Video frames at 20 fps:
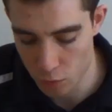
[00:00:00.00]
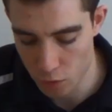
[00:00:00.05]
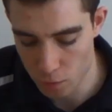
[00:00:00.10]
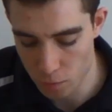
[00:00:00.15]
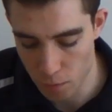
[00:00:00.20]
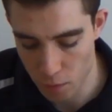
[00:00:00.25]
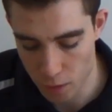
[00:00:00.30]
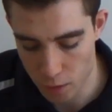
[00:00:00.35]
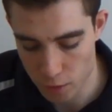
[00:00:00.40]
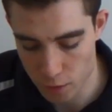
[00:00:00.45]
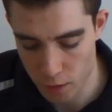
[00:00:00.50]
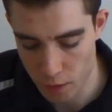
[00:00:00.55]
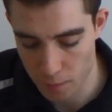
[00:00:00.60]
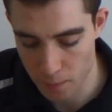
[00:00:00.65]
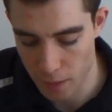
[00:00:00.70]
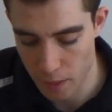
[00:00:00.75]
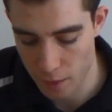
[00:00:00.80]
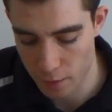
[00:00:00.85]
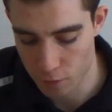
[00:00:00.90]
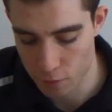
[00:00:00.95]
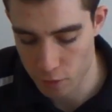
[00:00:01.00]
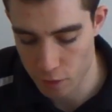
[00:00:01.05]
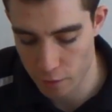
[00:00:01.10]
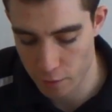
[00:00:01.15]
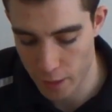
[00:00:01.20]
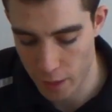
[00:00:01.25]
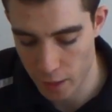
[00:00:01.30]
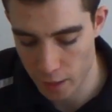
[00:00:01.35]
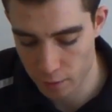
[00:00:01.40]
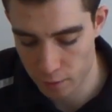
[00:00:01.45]
that you might just happen to have
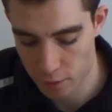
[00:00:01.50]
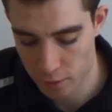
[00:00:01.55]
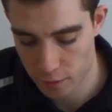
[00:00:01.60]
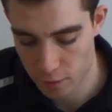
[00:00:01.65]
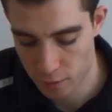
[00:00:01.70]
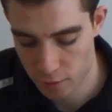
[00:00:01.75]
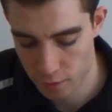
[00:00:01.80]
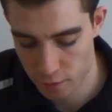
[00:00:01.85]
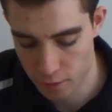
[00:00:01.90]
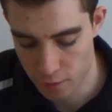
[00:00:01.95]
around the house.